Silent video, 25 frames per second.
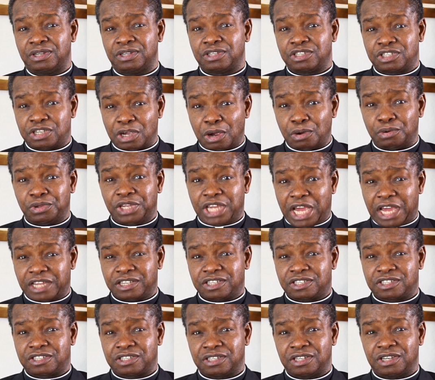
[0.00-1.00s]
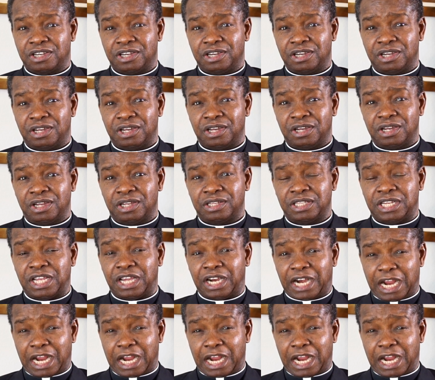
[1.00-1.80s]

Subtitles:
So yes, the